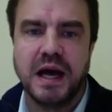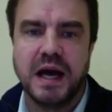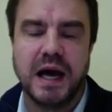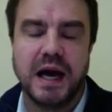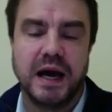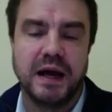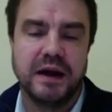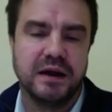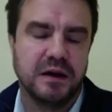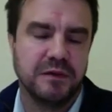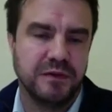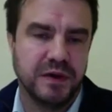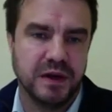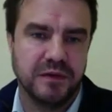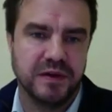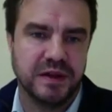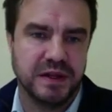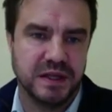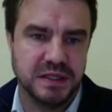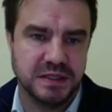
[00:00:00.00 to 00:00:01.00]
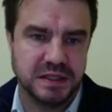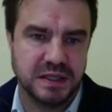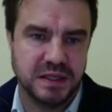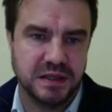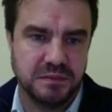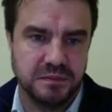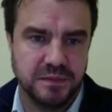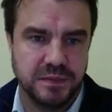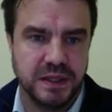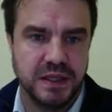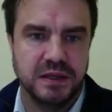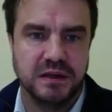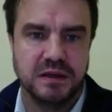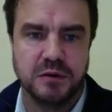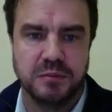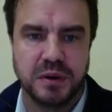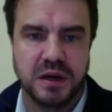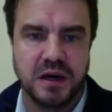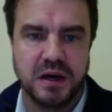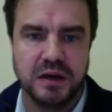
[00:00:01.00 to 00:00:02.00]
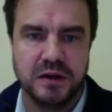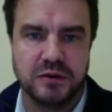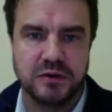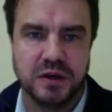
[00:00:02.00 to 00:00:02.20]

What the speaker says: and I think that this can be applied